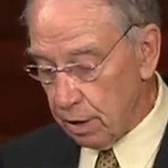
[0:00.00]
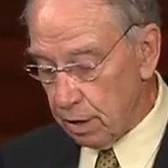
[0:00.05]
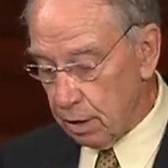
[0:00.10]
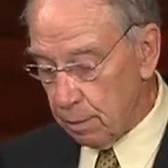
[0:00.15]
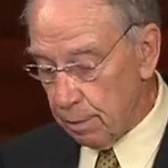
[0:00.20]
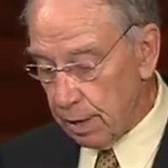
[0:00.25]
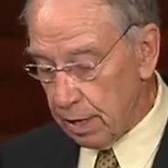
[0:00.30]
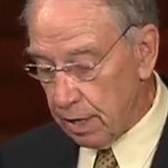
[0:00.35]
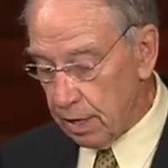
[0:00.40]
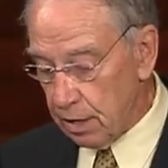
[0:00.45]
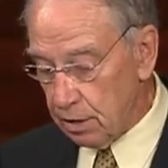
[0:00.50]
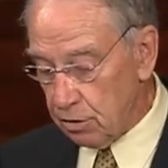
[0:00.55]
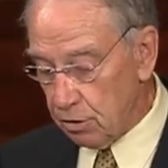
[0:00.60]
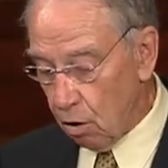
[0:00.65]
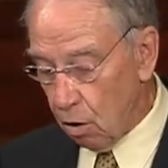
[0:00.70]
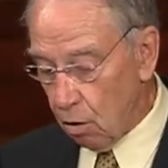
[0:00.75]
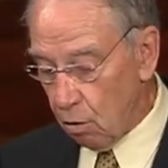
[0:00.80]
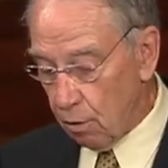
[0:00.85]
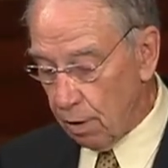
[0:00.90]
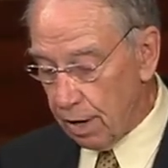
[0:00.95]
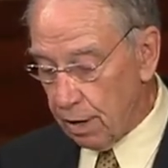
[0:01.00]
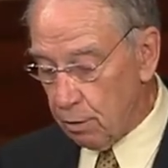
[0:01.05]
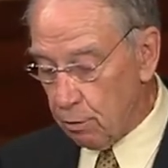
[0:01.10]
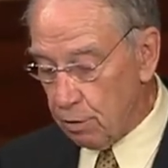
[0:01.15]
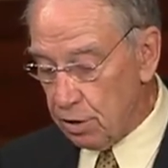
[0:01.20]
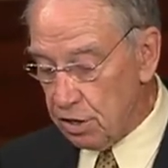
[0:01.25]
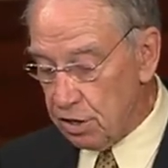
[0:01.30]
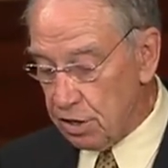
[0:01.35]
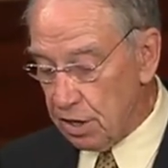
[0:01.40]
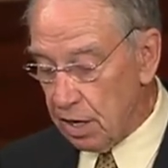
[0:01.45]
Committee has already
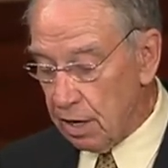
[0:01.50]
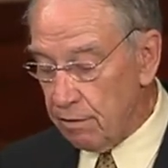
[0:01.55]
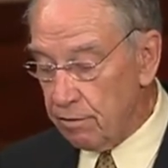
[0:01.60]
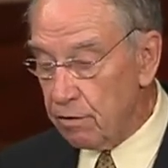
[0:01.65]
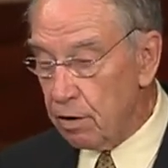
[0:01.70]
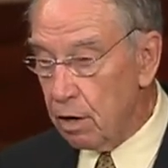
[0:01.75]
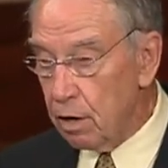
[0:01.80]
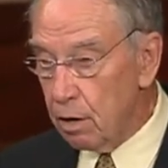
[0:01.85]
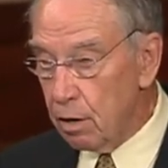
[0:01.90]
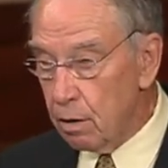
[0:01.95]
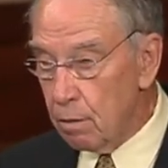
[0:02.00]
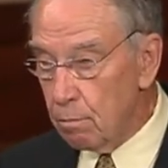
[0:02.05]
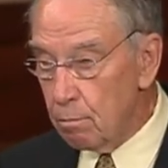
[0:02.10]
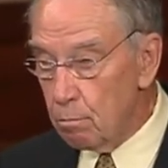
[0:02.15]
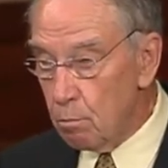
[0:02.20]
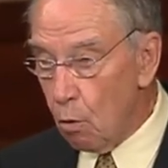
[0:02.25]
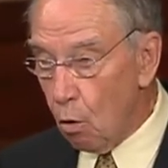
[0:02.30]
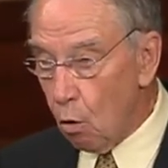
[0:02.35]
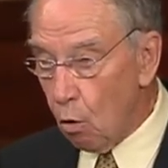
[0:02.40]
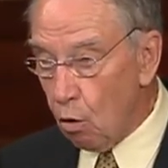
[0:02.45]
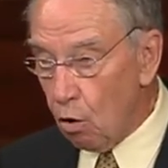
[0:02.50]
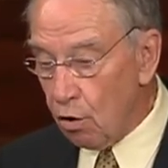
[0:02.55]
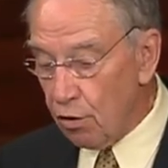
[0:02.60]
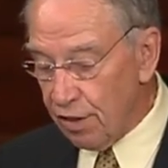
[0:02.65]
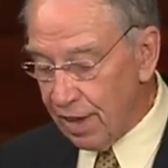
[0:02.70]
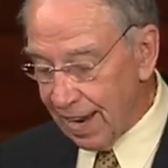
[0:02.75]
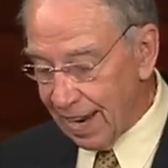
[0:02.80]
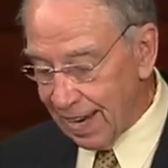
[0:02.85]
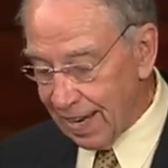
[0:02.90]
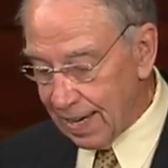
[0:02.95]
received more
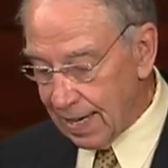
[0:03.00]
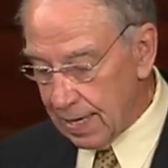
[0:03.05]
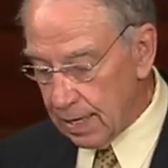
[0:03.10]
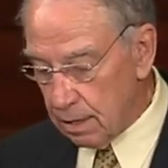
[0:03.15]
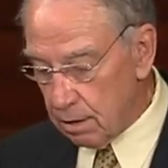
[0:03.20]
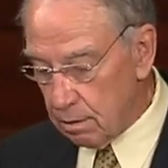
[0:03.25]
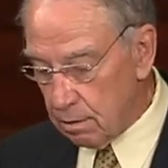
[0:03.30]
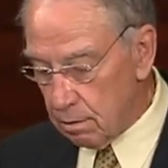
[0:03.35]
than